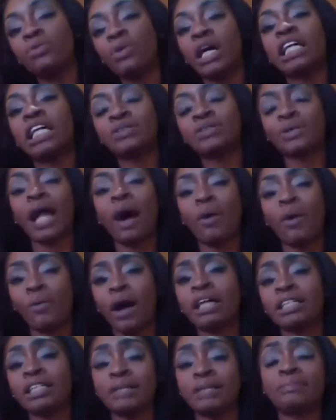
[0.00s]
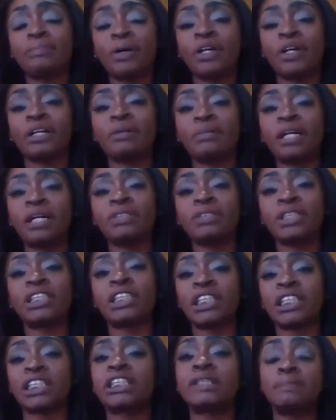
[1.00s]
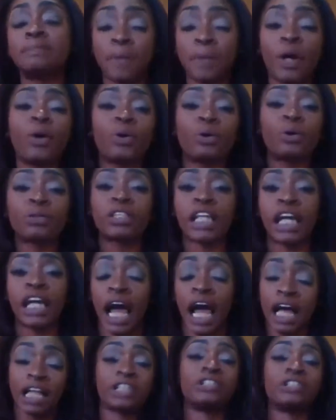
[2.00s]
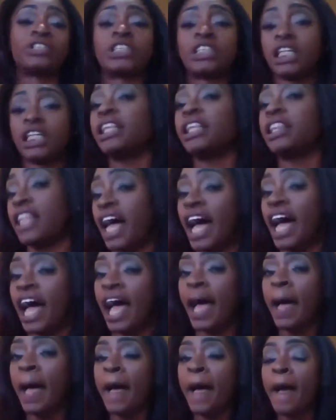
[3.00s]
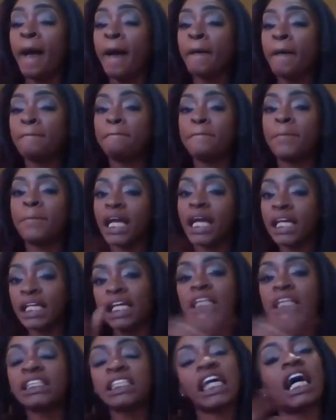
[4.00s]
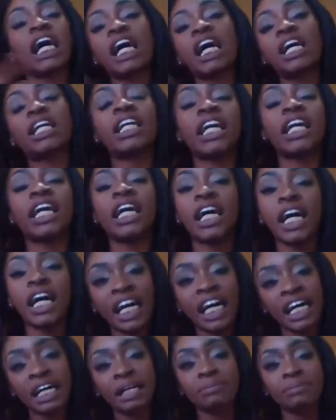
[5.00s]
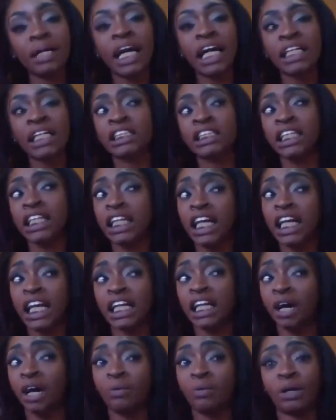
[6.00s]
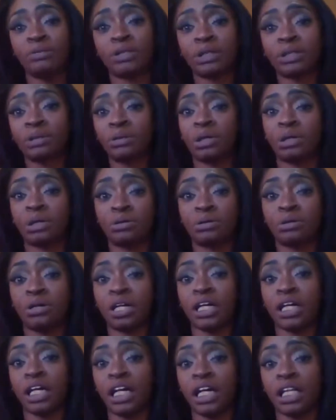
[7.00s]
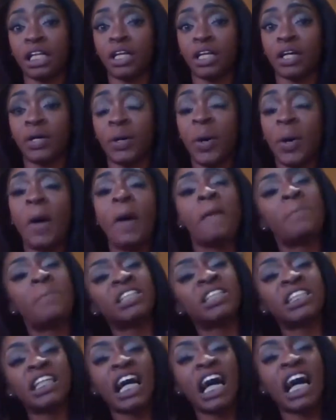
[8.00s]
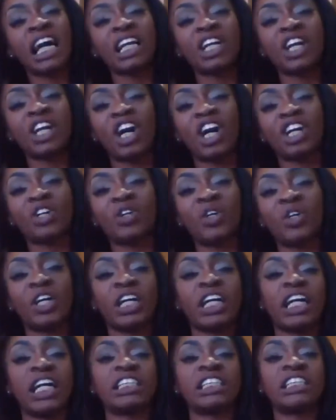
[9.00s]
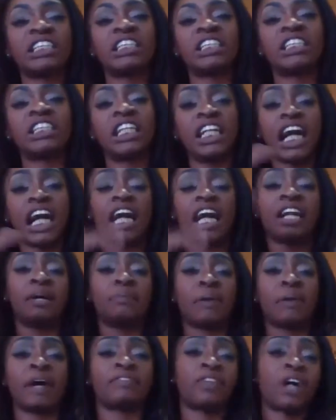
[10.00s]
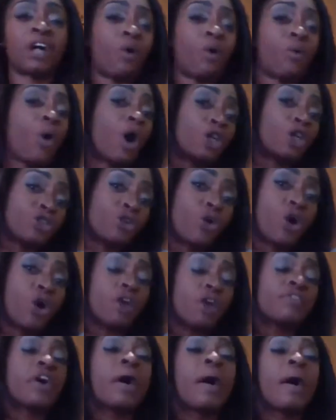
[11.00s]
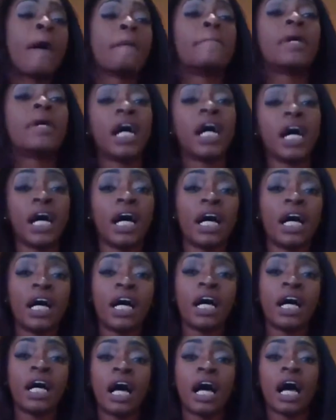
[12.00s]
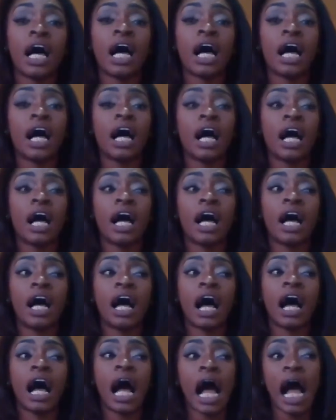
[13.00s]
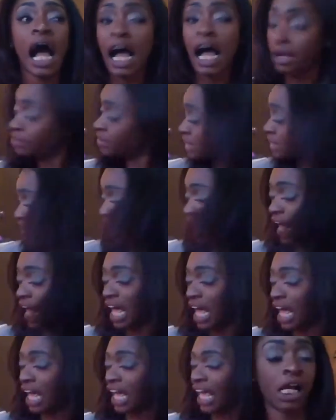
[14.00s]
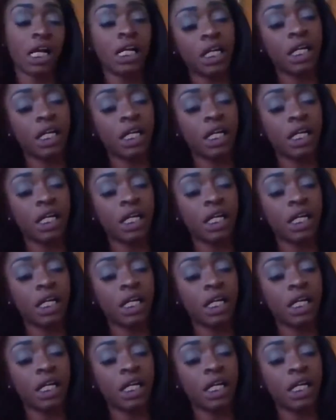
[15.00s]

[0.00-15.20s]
was, when I walked up on him, he was just spooked, and I understood that. But he didn't tell her to get up, and she didn't know what was going on either. But she kind of caught on, and she got up after I walked off. But I was like,